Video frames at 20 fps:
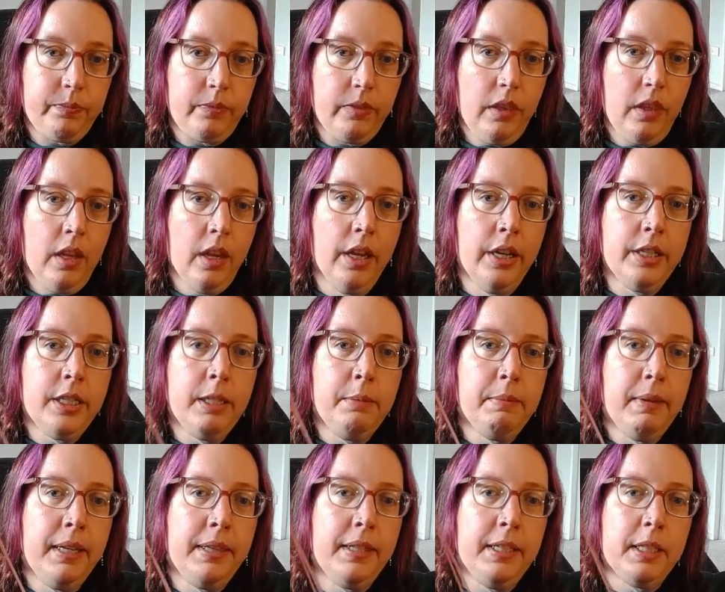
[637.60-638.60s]
and she
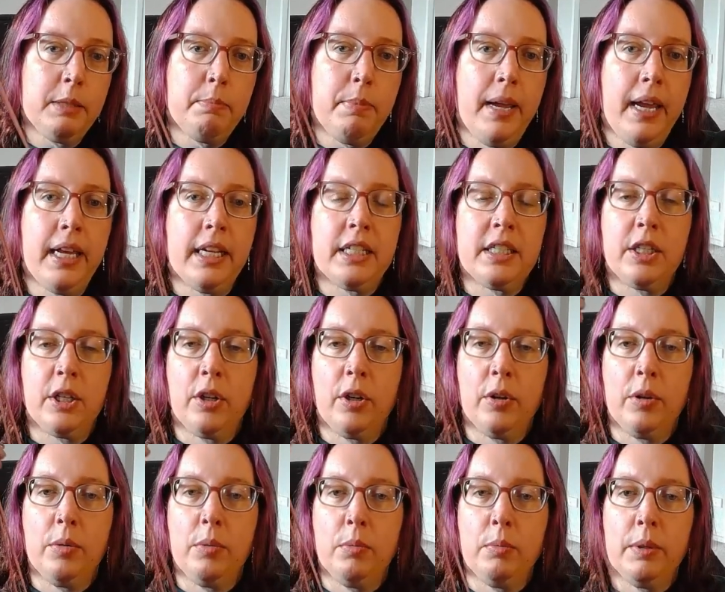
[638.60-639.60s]
made these bags to
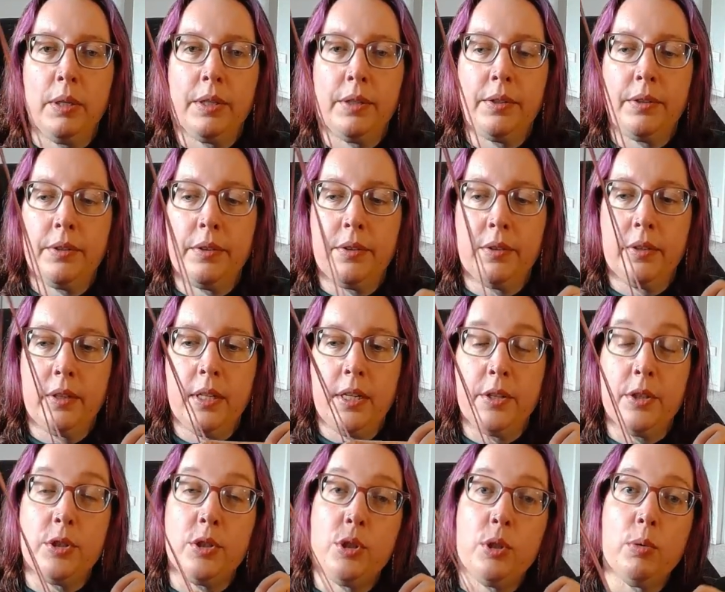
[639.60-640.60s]
go with another
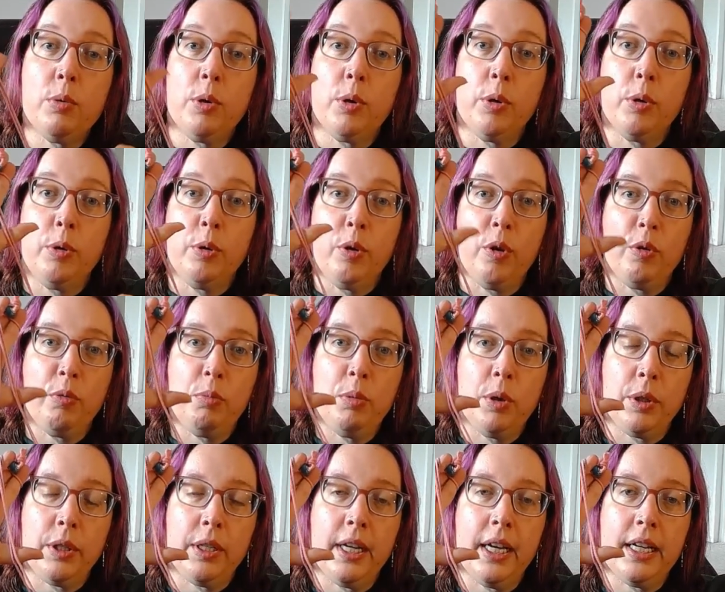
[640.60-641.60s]
duo of
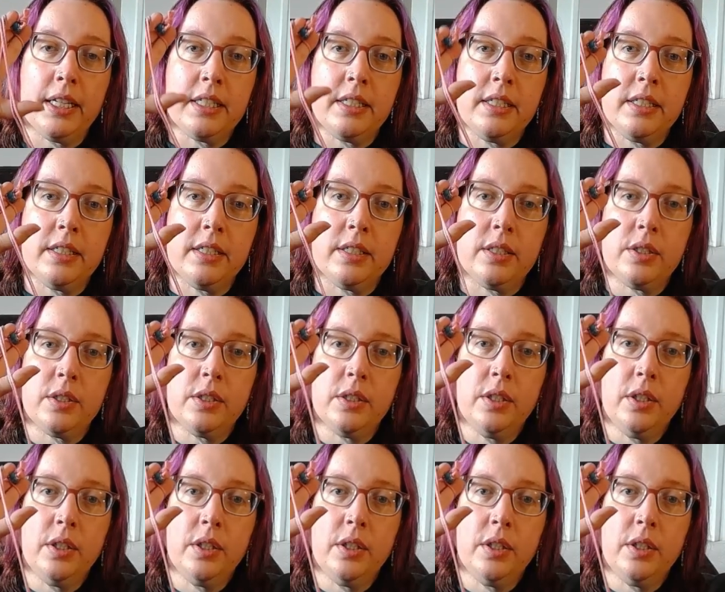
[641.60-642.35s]
podcasters